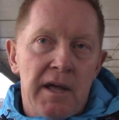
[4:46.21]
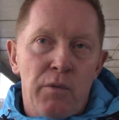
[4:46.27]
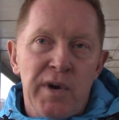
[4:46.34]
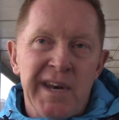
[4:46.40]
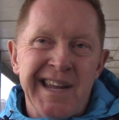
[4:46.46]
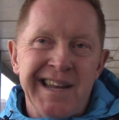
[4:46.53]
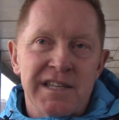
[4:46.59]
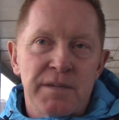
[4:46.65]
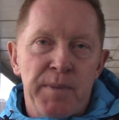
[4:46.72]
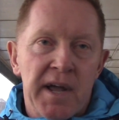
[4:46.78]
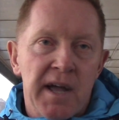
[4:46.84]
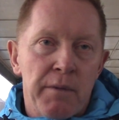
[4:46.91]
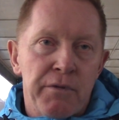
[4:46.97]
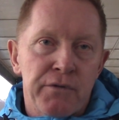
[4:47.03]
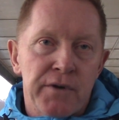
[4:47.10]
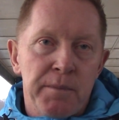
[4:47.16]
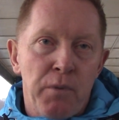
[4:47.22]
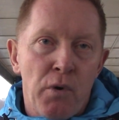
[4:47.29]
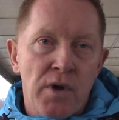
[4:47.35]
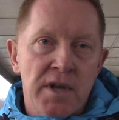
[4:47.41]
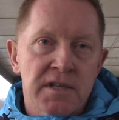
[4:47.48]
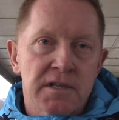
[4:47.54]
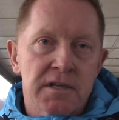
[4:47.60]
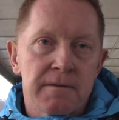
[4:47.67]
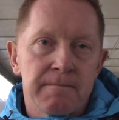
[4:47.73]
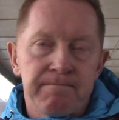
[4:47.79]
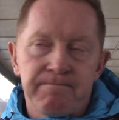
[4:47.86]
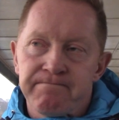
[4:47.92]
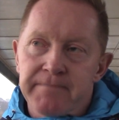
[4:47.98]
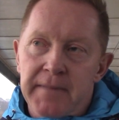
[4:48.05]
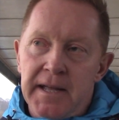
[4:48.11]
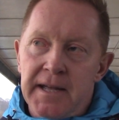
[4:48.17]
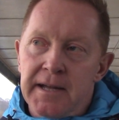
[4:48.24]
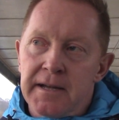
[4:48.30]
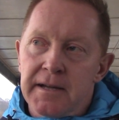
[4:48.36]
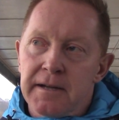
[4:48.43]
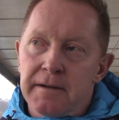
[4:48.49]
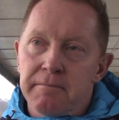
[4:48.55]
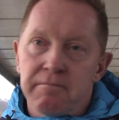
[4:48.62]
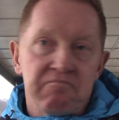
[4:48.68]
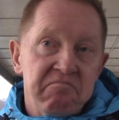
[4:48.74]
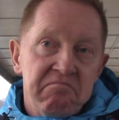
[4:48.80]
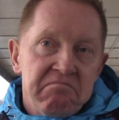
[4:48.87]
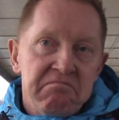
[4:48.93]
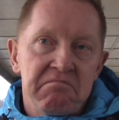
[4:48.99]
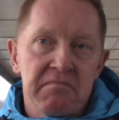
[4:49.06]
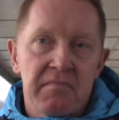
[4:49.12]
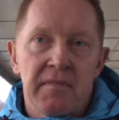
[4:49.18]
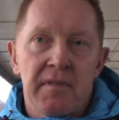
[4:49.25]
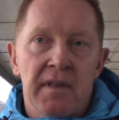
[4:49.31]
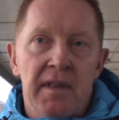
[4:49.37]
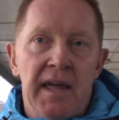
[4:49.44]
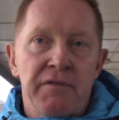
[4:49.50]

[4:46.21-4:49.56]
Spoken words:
We need to pick up 3 points. They